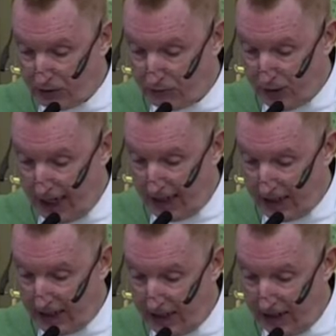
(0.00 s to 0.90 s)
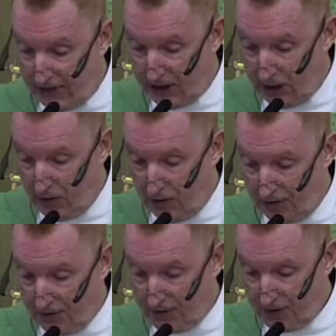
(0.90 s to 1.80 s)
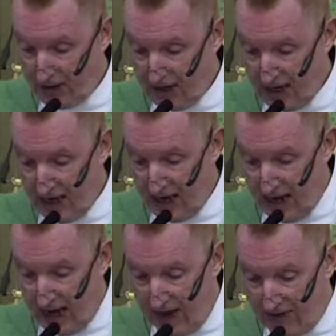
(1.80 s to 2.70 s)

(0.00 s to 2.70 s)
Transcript: great in the earth, and